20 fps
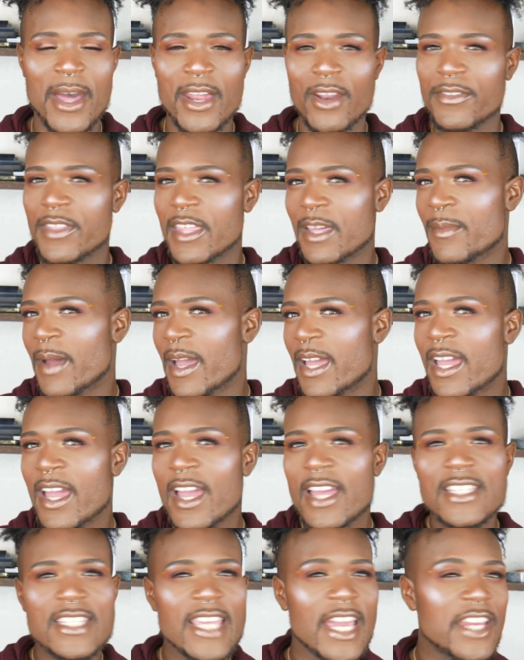I don't think my
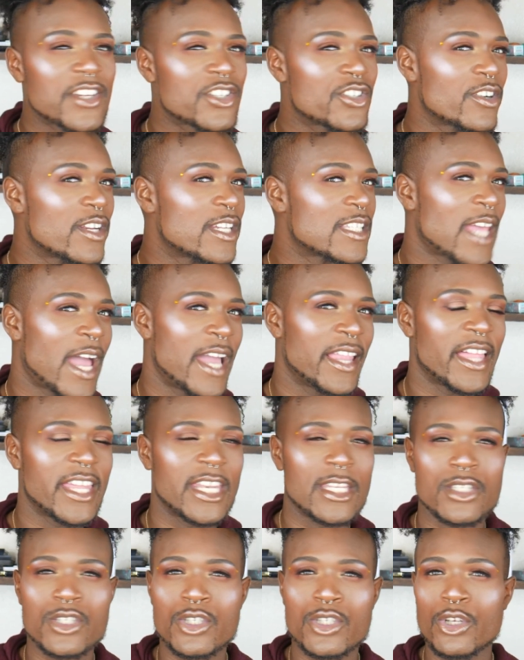texture is
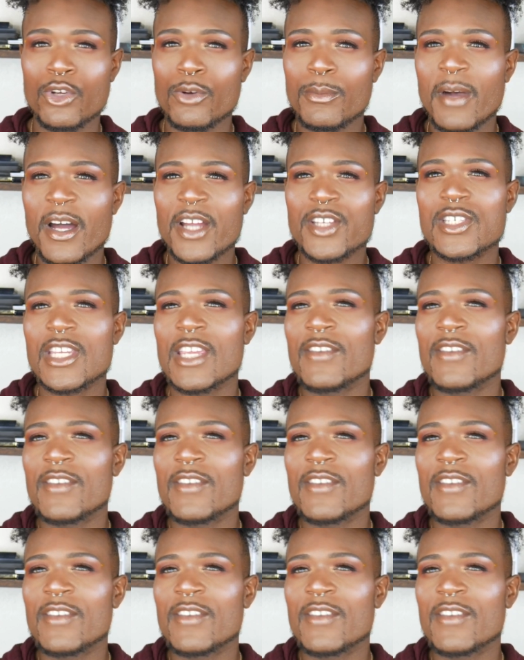highlighted too much,